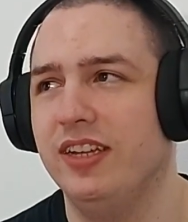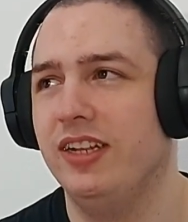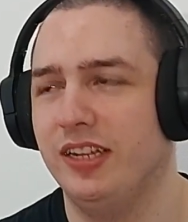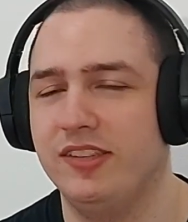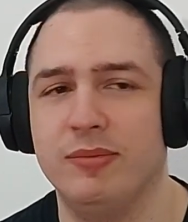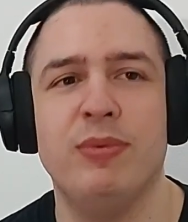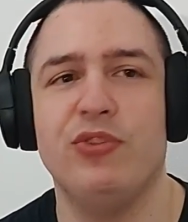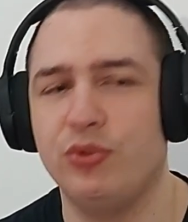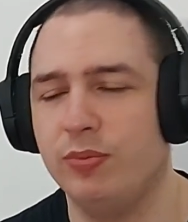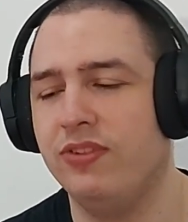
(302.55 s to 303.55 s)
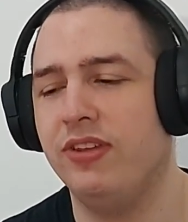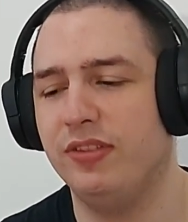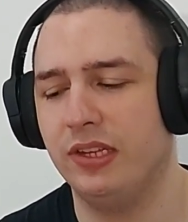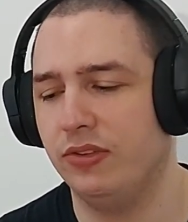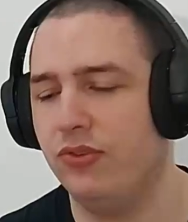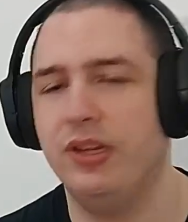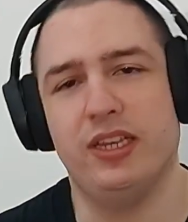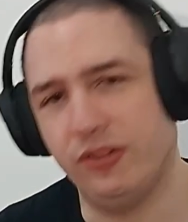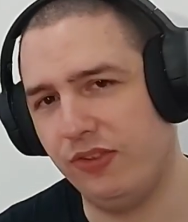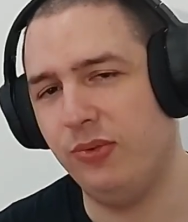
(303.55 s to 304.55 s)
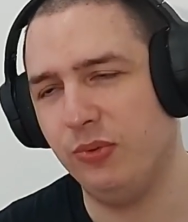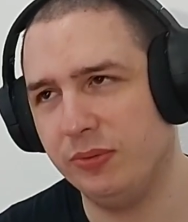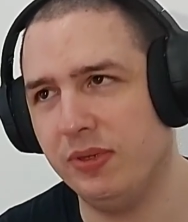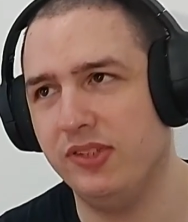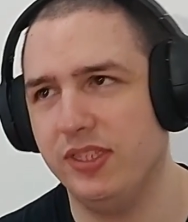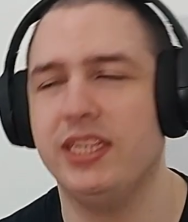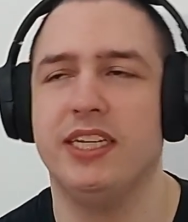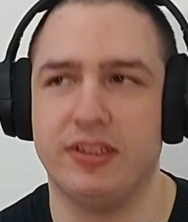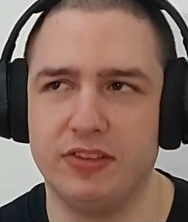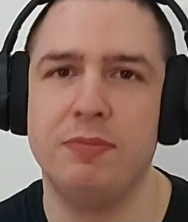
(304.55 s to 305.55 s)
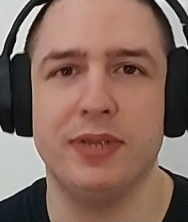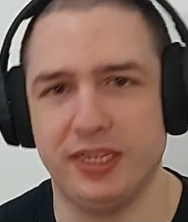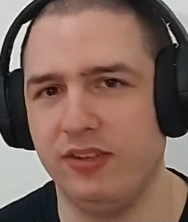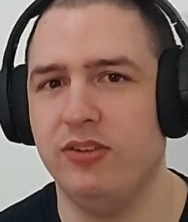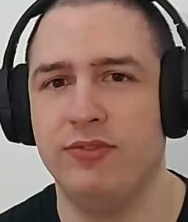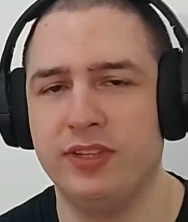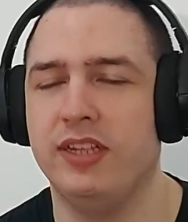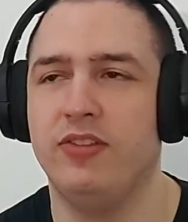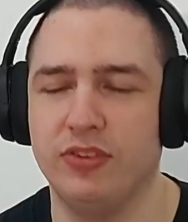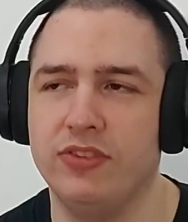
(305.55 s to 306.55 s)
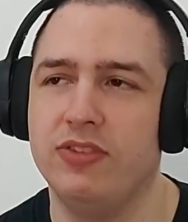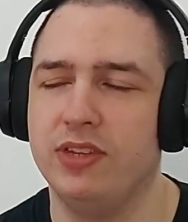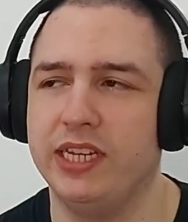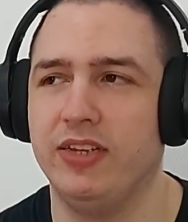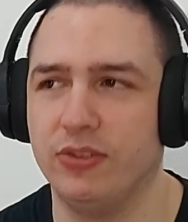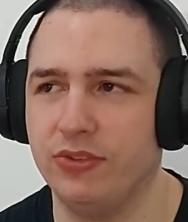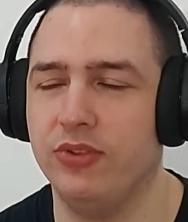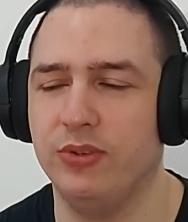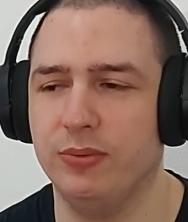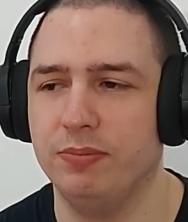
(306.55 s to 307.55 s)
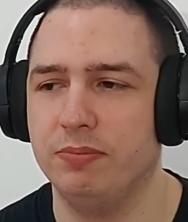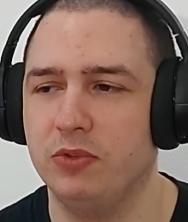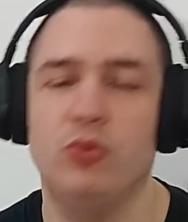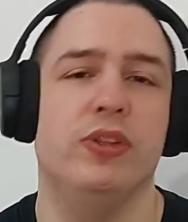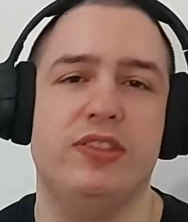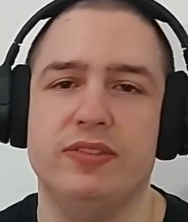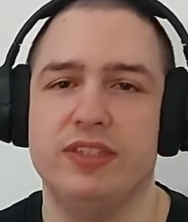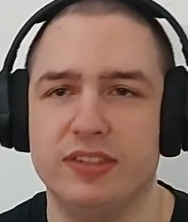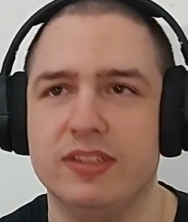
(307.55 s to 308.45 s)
Like sometimes it's too much and it's kind of drowning out the song, but yeah, it's fair enough that it just enhances the coolness of it.